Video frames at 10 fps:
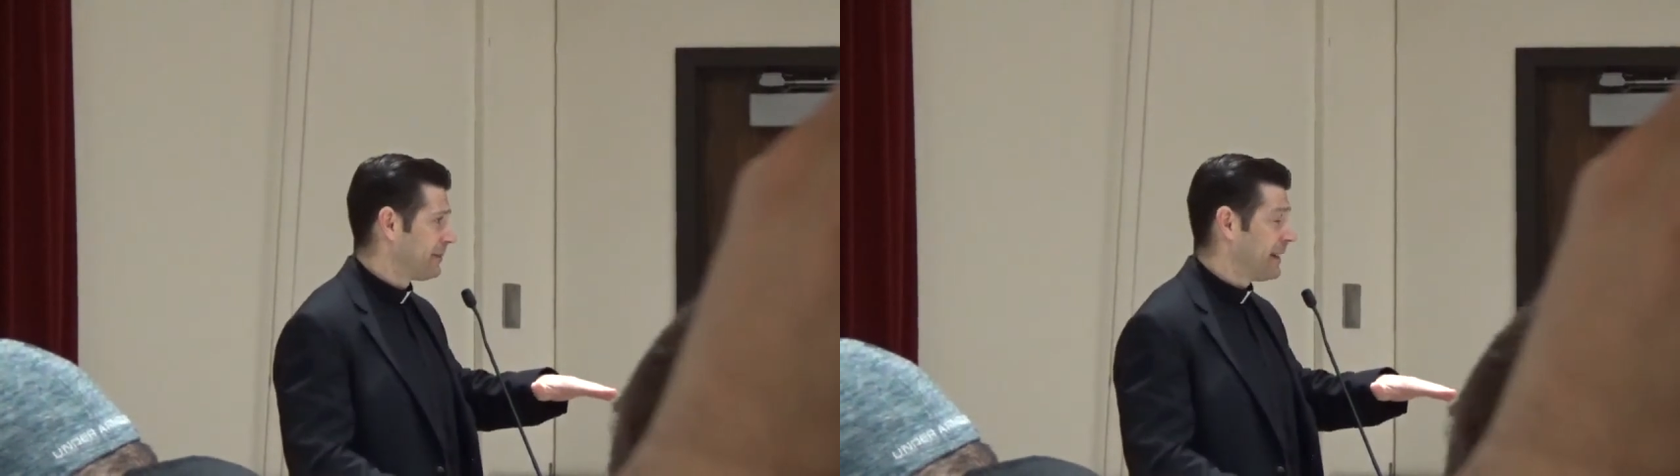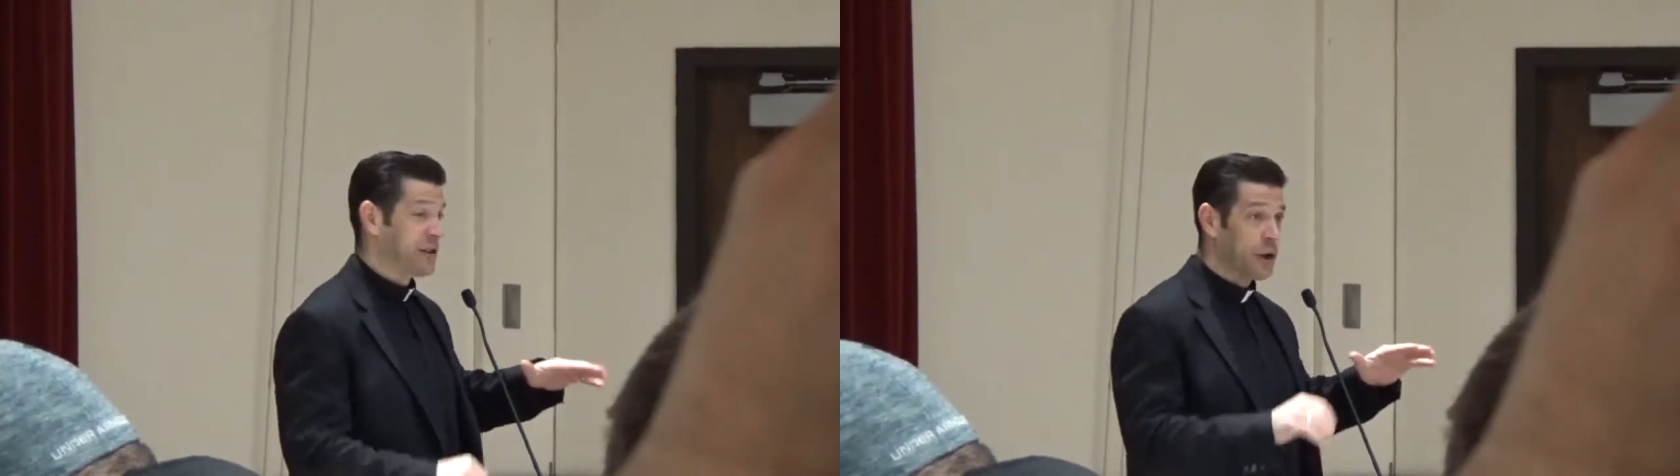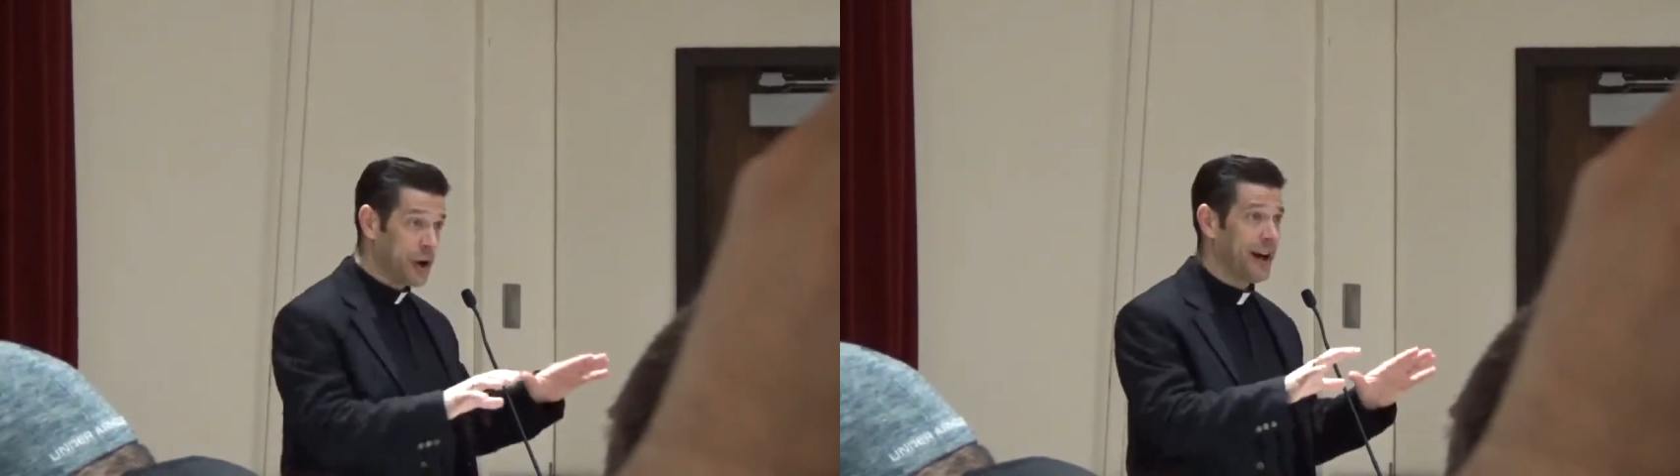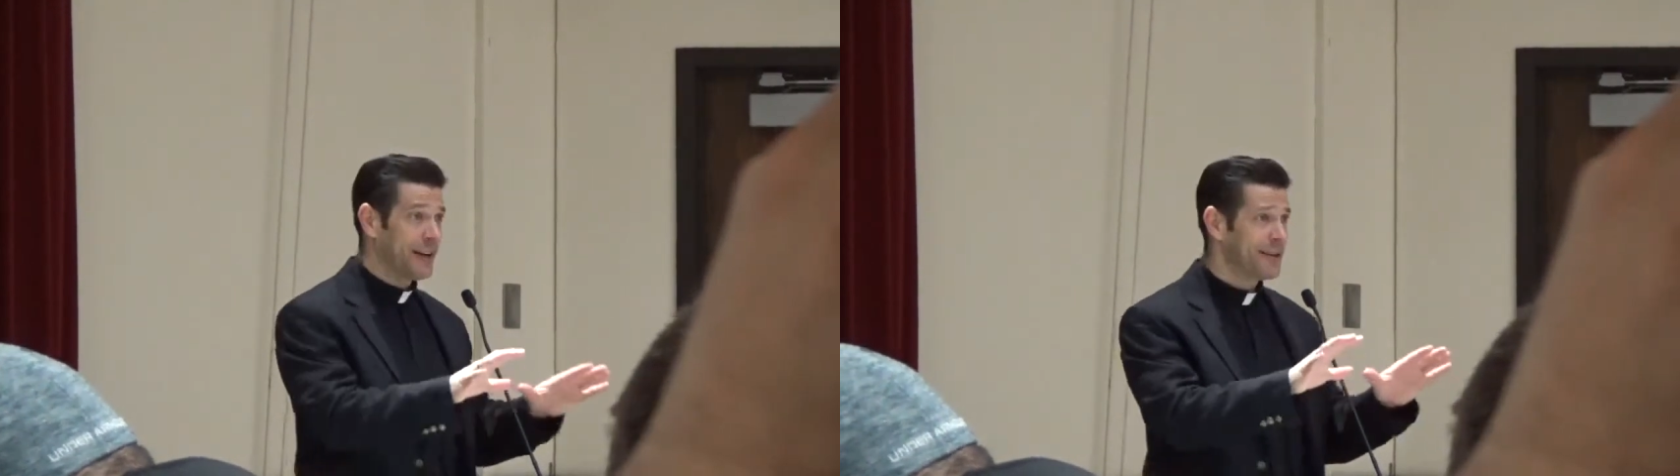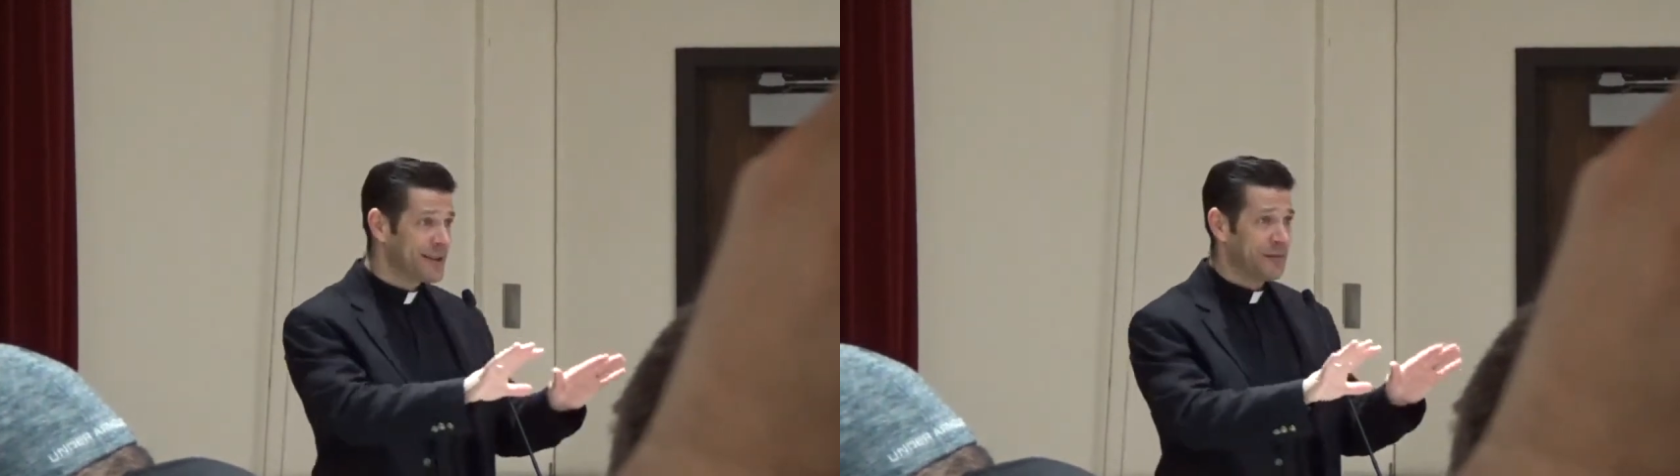It's still
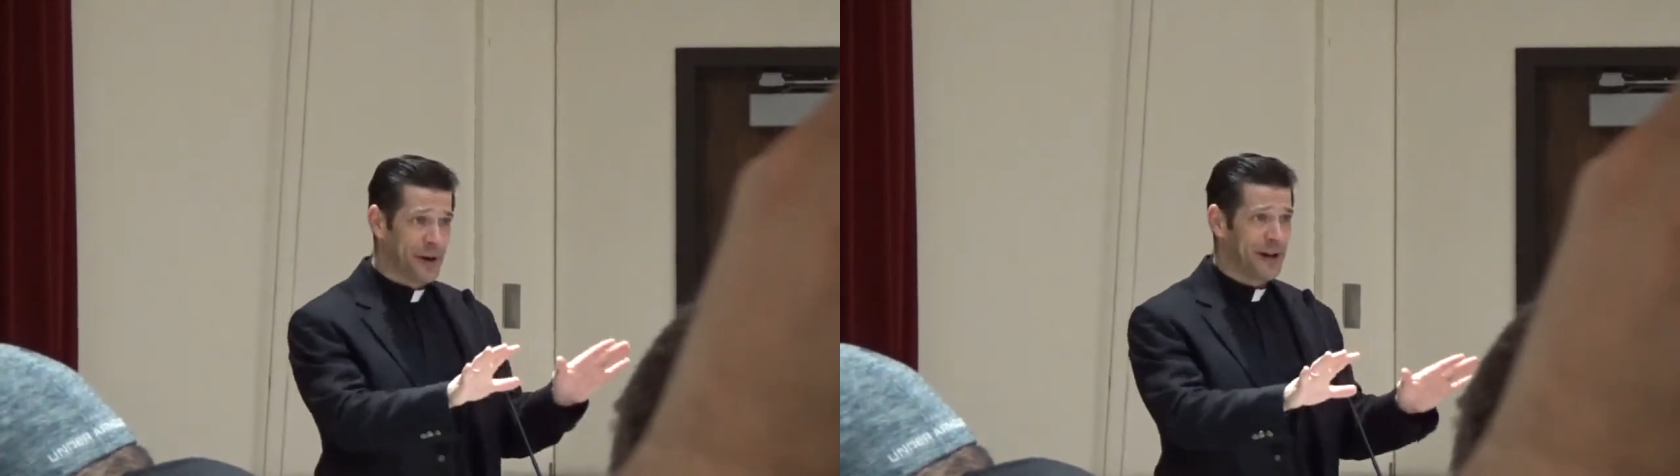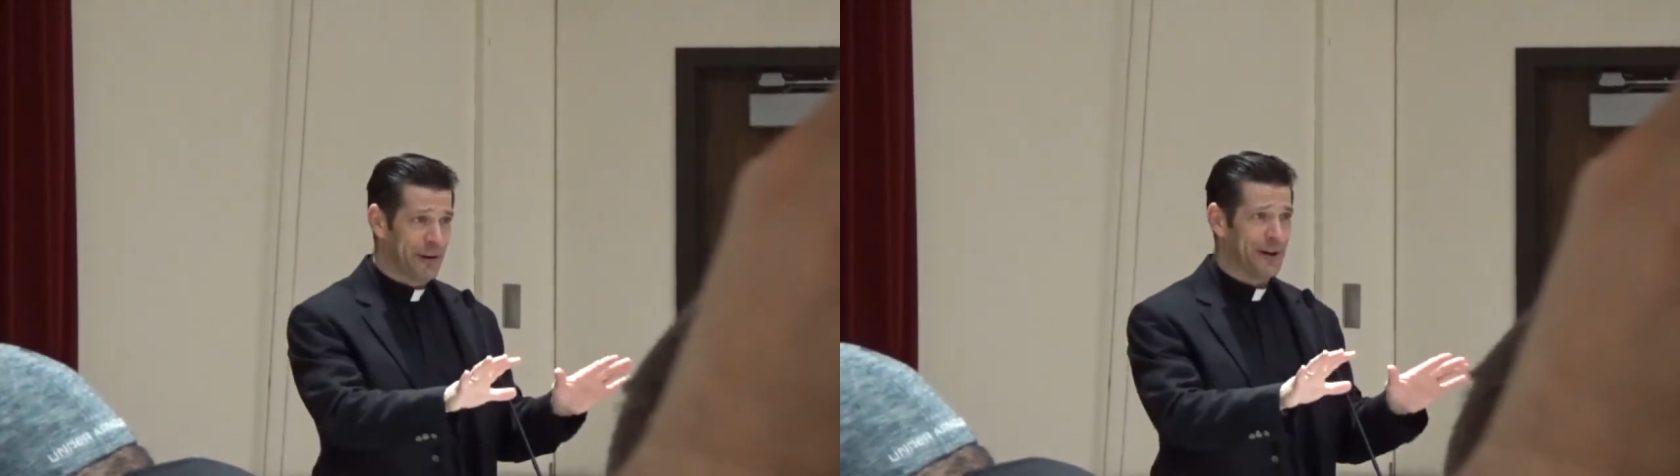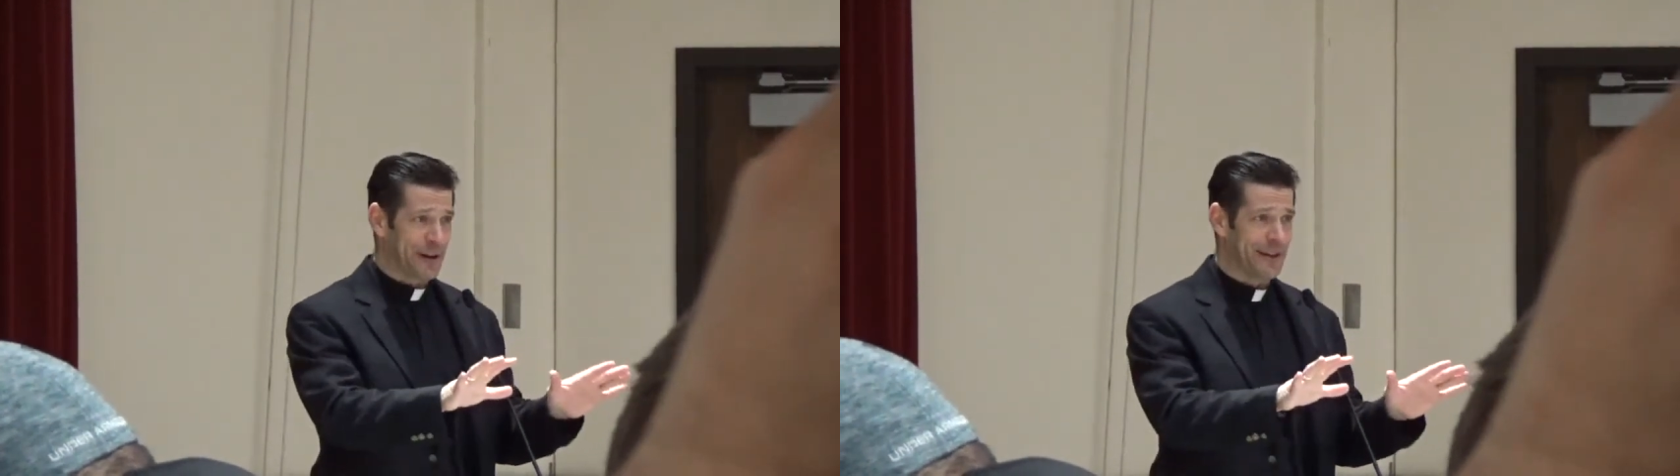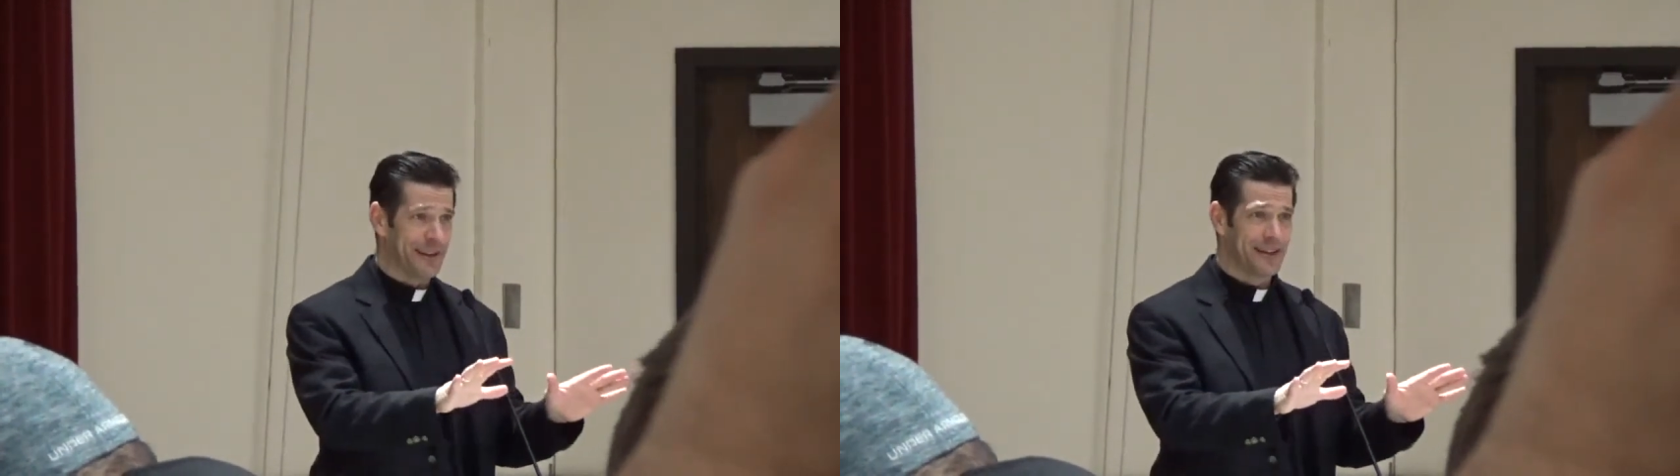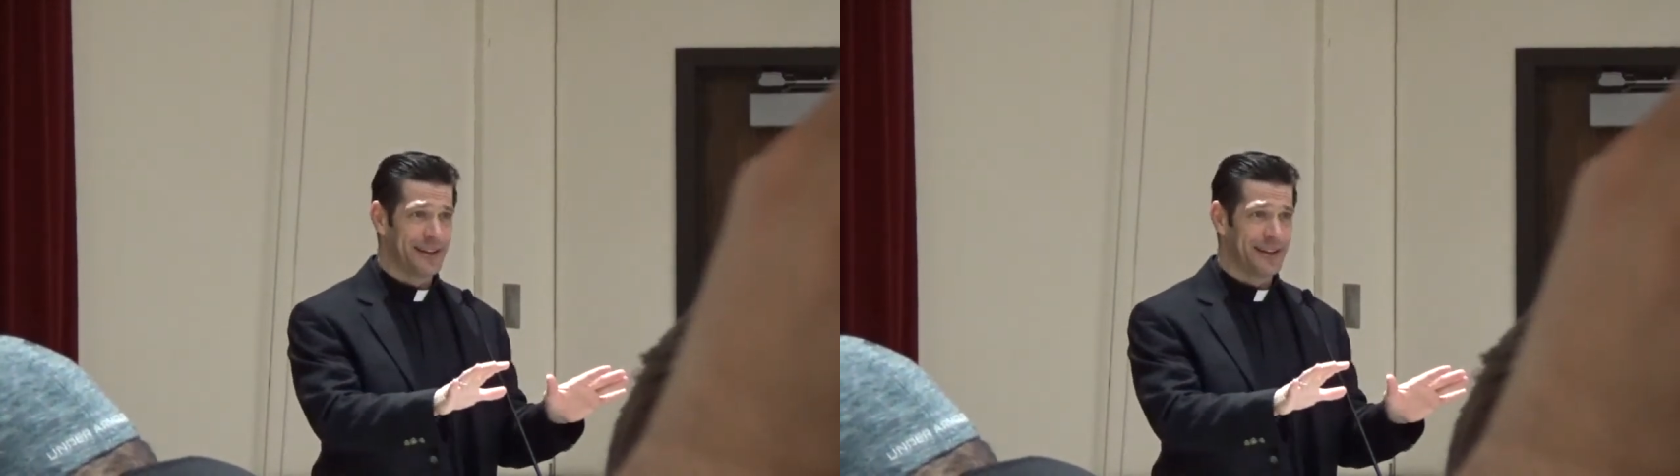good, still very, very good.